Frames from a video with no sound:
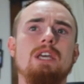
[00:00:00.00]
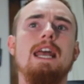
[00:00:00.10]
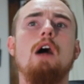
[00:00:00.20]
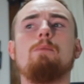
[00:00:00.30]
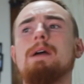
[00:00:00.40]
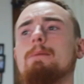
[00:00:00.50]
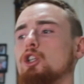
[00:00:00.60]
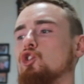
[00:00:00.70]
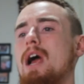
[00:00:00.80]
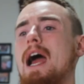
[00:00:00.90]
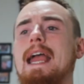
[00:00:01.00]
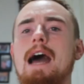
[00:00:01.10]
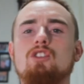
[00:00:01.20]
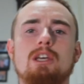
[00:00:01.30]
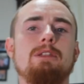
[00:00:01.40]
and I'll be able to drag
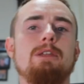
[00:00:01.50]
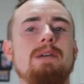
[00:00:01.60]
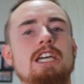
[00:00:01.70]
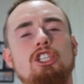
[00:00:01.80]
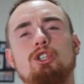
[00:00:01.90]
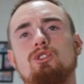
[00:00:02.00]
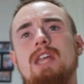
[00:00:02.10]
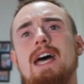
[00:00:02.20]
out some of them issues